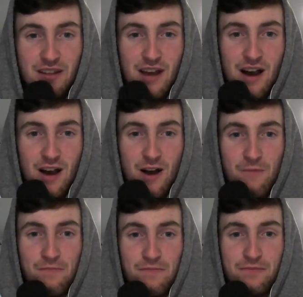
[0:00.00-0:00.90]

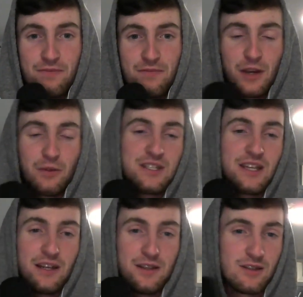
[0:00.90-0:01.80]
Like we
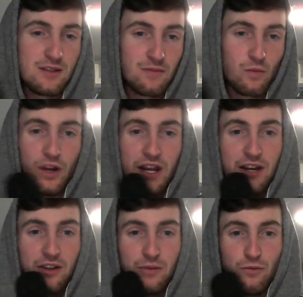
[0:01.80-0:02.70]
said, he's just won
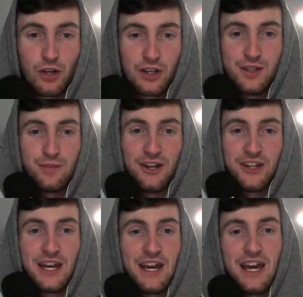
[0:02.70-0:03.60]
AL Rookie of the
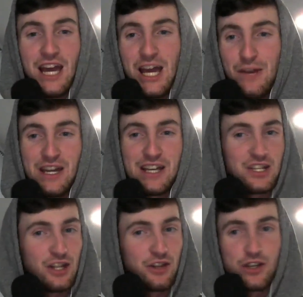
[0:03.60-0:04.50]
Month. If he has
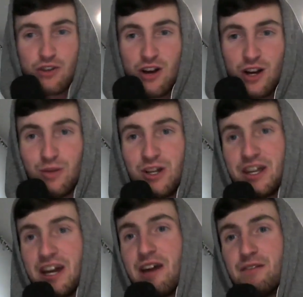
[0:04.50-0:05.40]
another strong month,
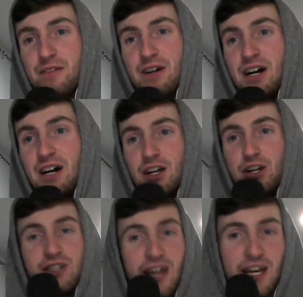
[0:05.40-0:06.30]
I have a
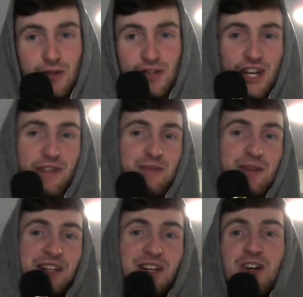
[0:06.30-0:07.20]
good case of Chavis
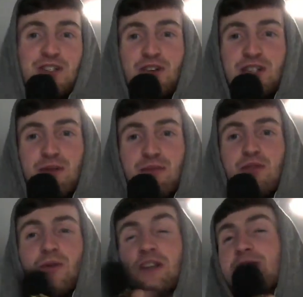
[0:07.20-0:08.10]
making the All-Star team.
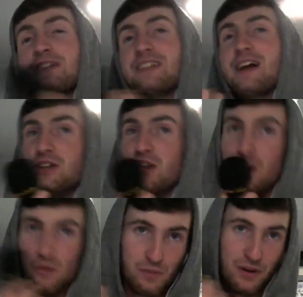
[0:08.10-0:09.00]
Do I expect it to happen?
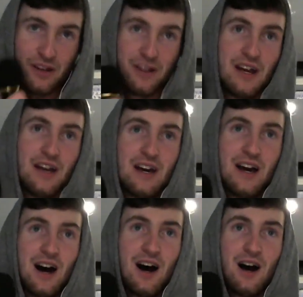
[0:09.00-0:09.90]
No, but
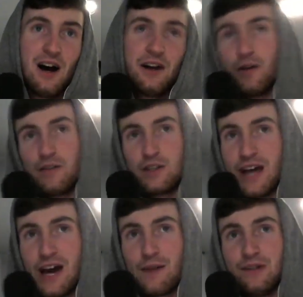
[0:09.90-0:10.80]
I'd obviously be
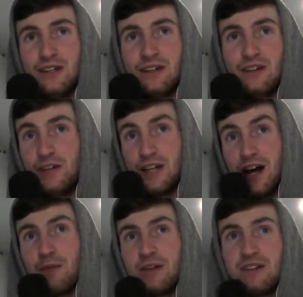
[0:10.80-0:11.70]
happy if it
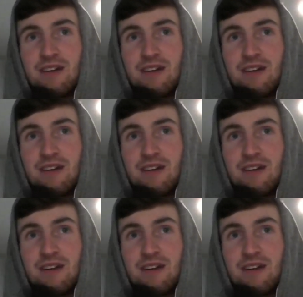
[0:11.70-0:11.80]
happened.